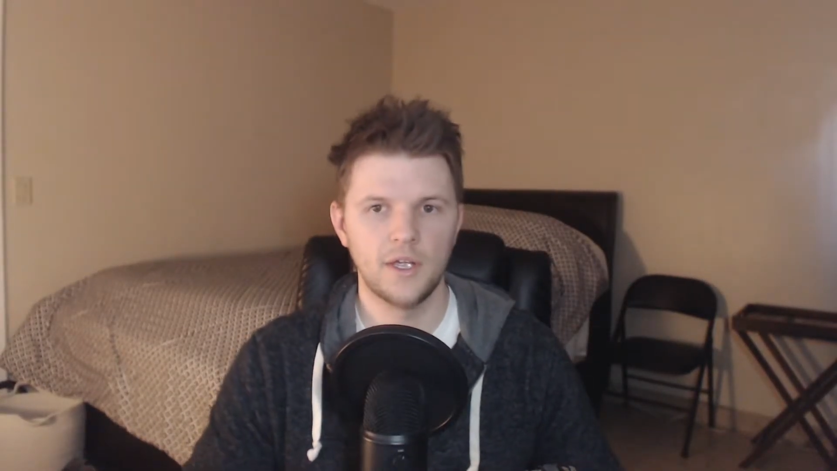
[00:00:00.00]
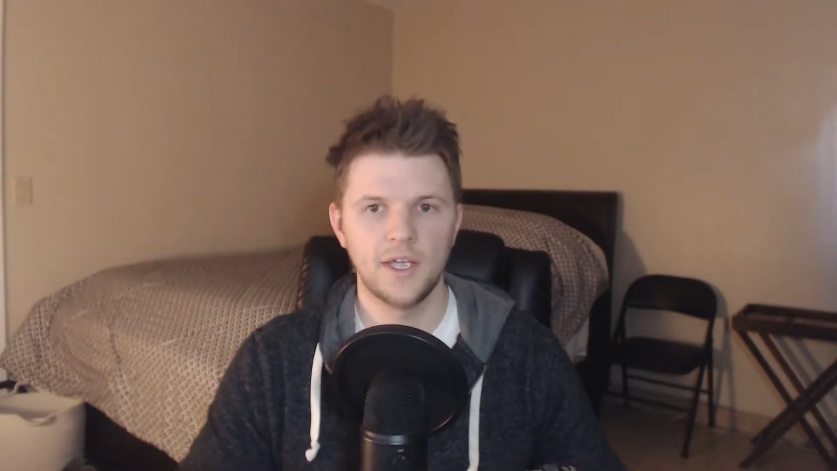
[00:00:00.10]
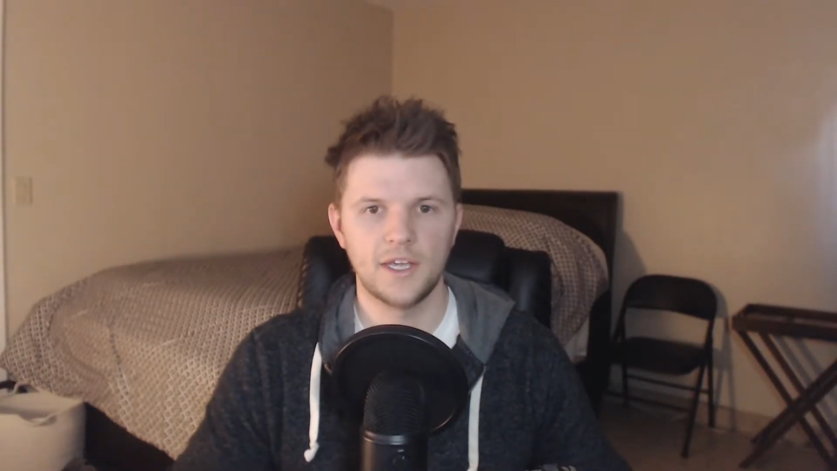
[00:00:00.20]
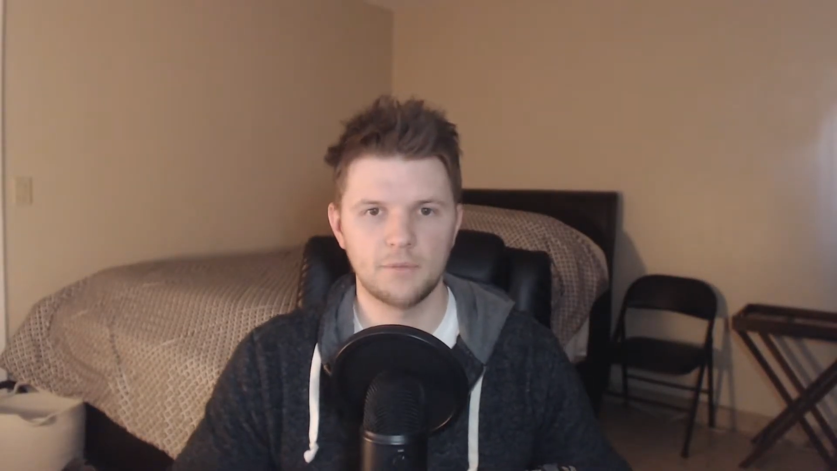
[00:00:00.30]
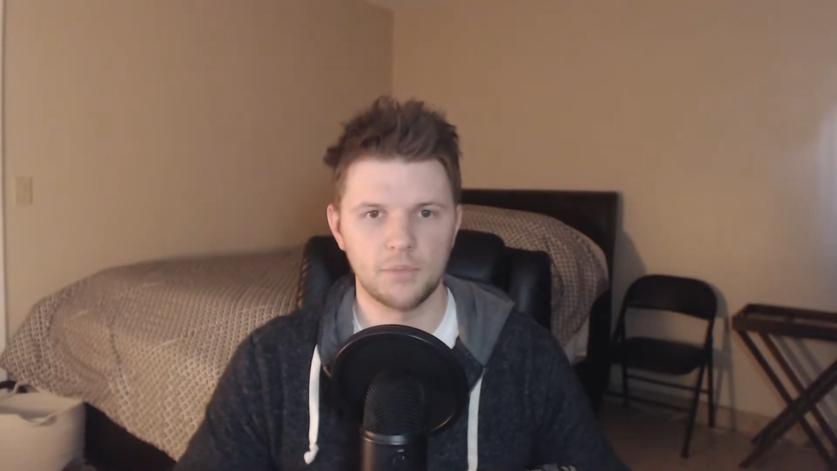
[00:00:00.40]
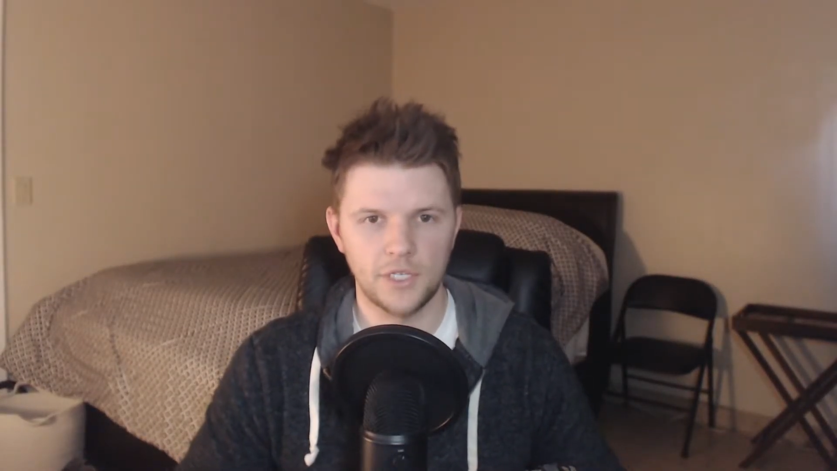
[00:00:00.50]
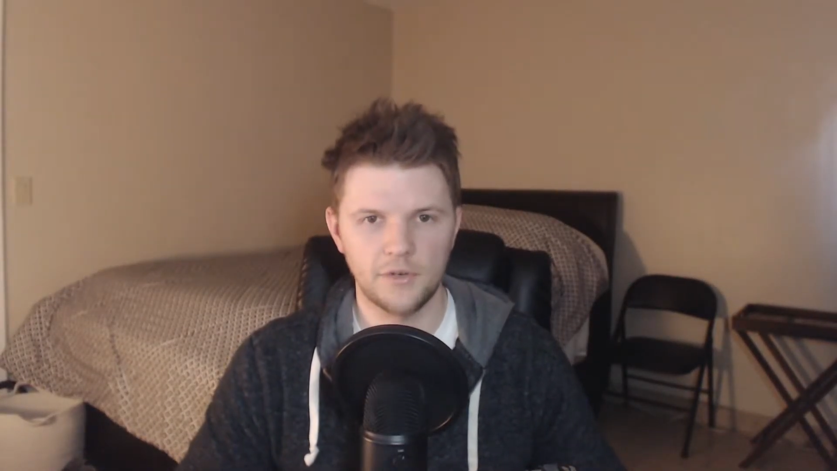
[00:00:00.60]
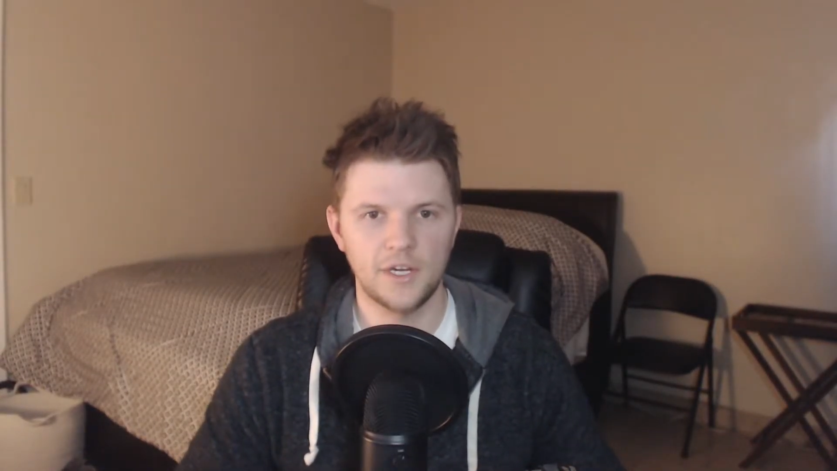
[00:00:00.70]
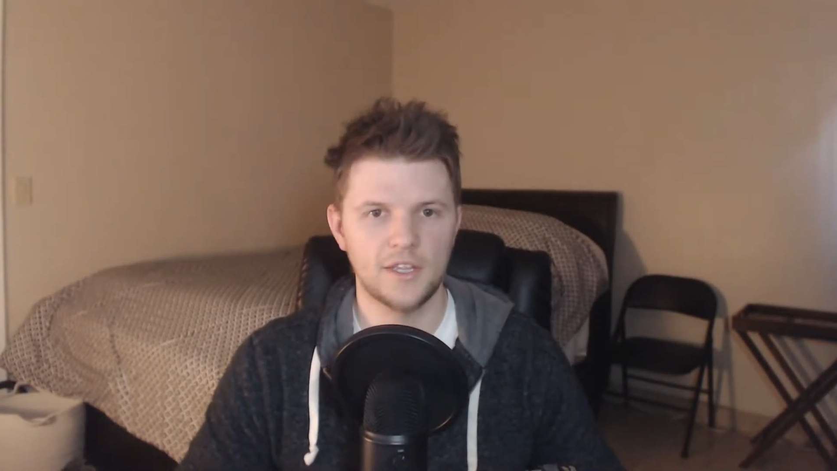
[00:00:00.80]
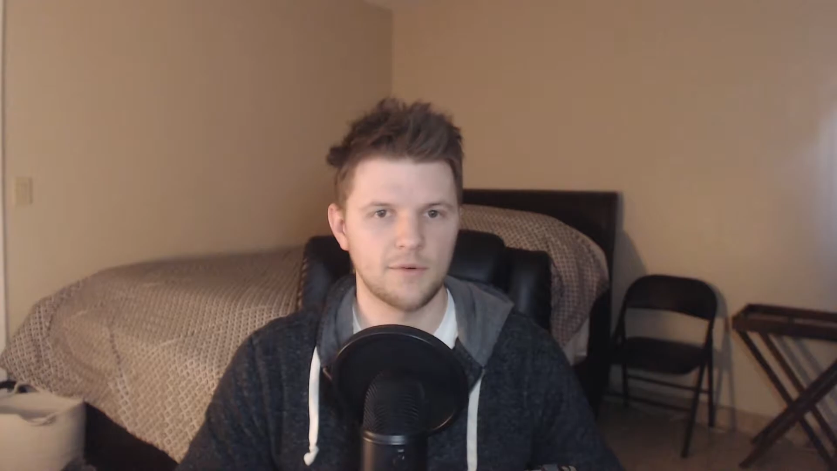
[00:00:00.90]
and
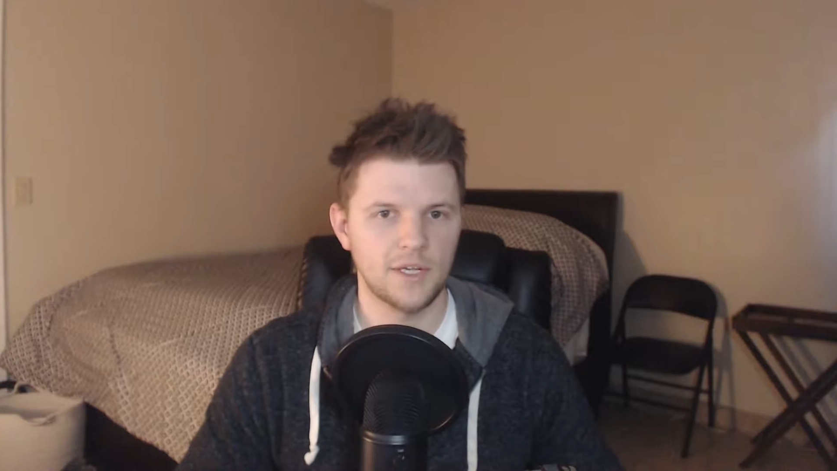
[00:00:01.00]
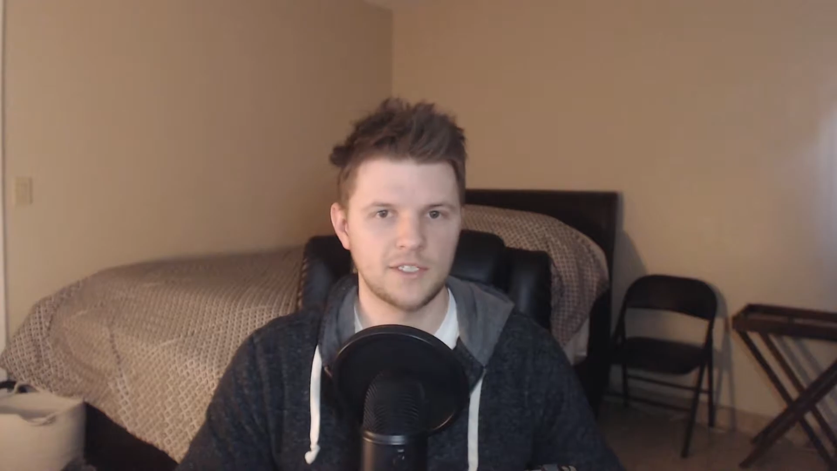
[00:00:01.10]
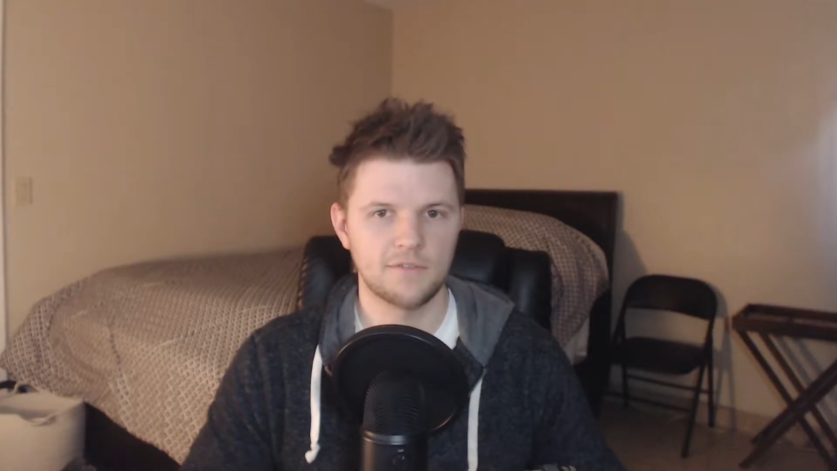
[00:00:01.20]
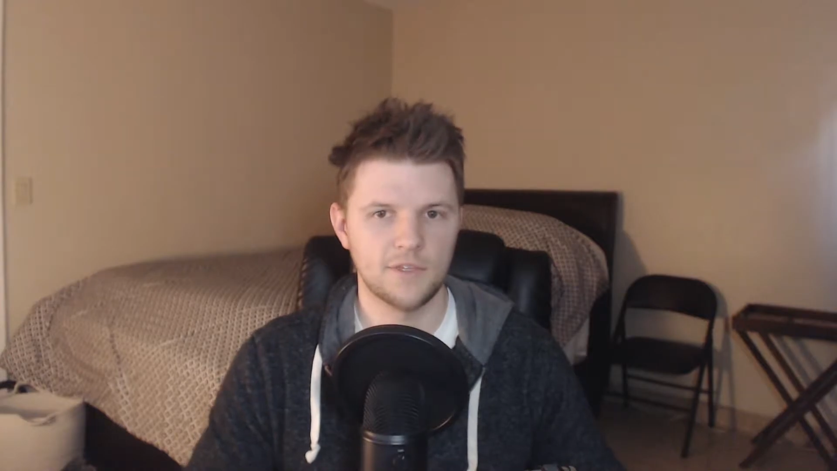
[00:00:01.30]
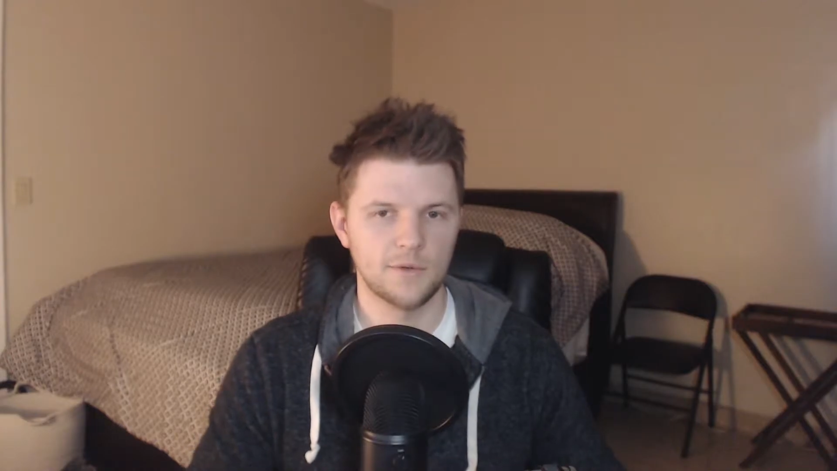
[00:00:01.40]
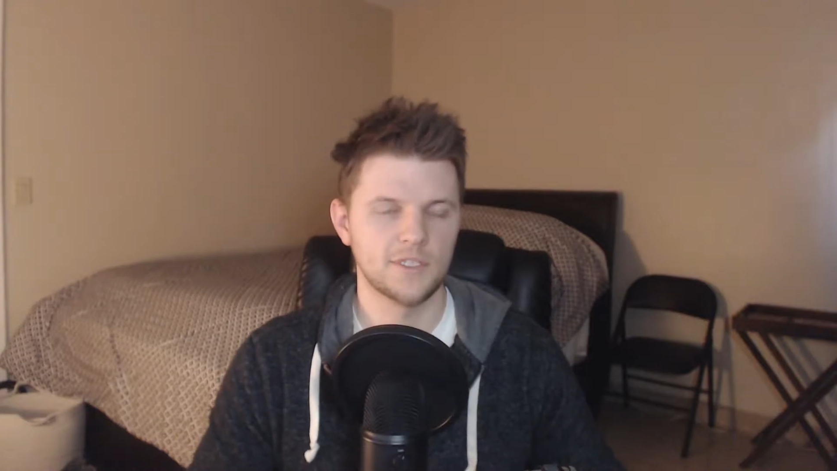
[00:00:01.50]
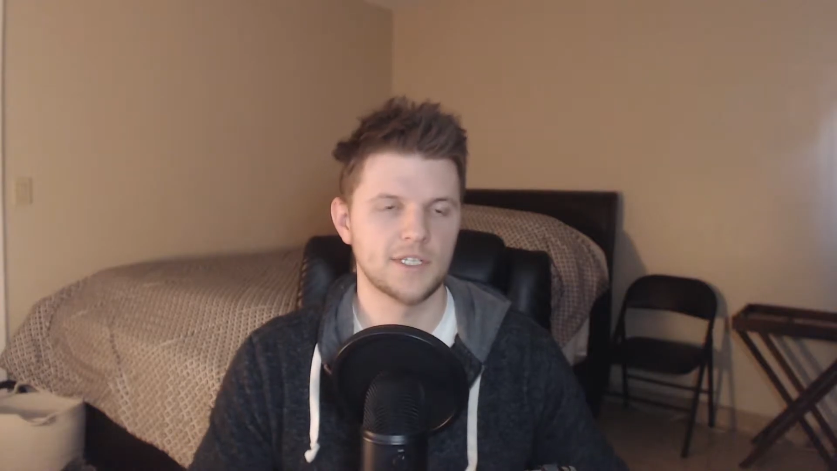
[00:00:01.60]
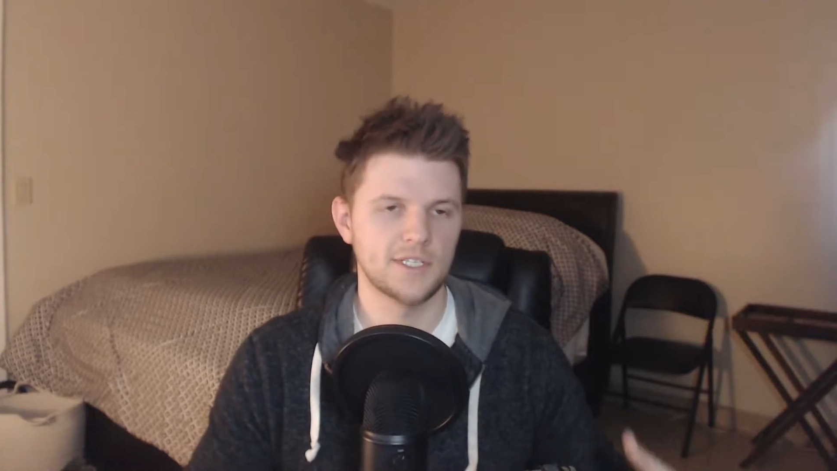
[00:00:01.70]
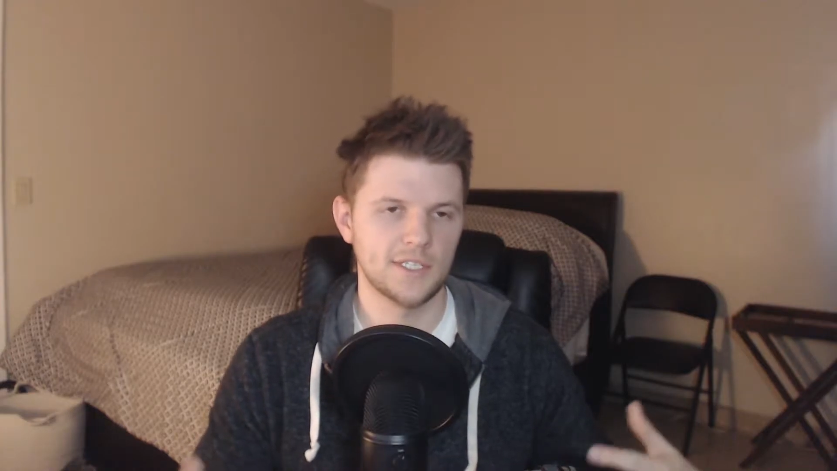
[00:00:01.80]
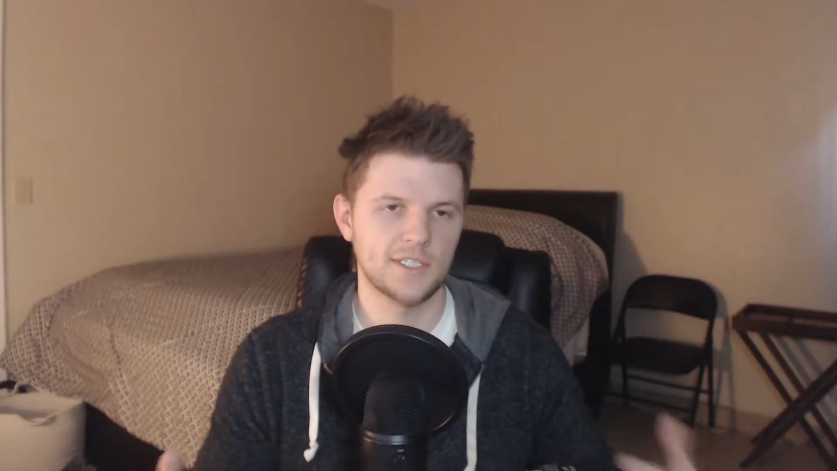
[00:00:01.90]
obliterate the rest of the
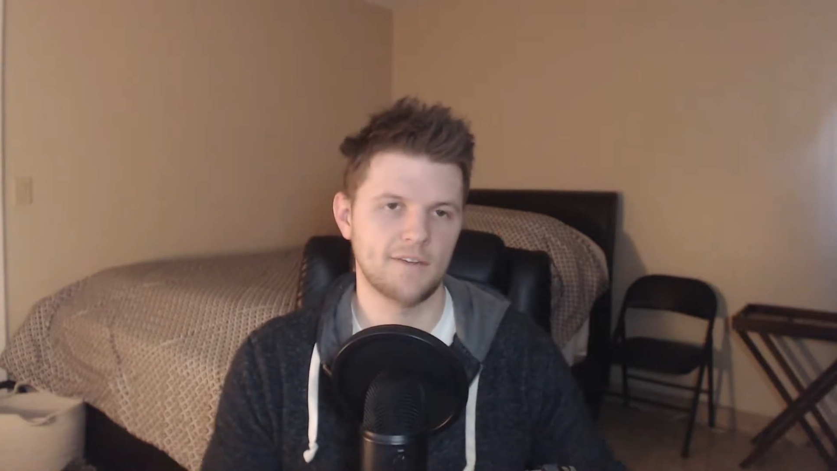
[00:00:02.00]
Resistance